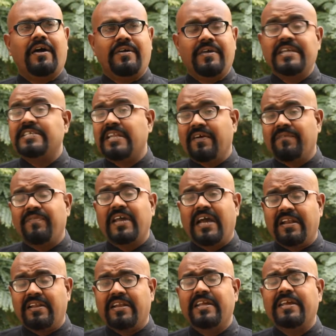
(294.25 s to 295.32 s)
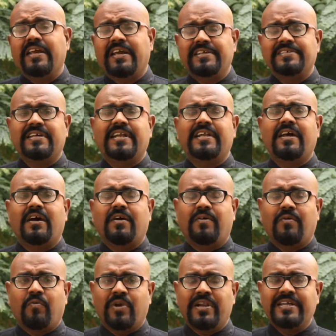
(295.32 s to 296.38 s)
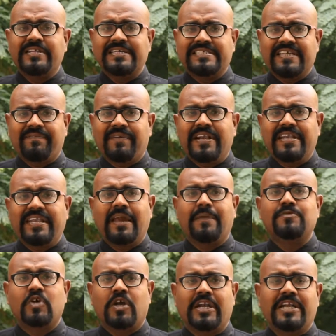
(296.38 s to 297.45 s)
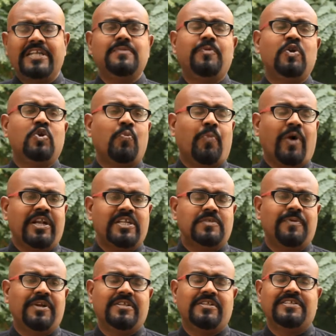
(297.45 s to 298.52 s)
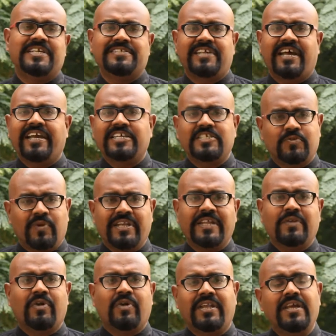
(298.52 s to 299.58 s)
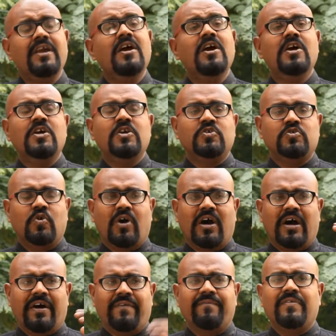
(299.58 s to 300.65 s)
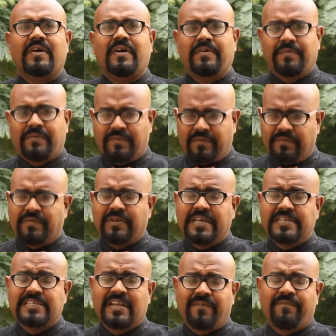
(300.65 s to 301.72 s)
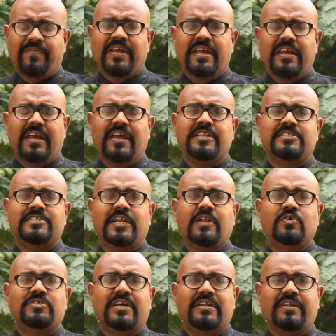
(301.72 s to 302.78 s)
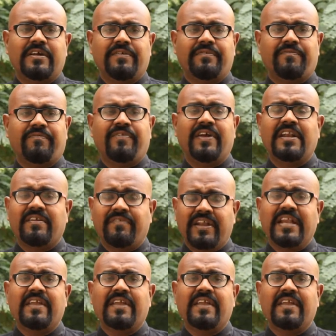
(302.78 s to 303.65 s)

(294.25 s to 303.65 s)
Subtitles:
each and every, already I said only the 7 teams are eligible to participate in this SIH 2020. So each and every institution felt very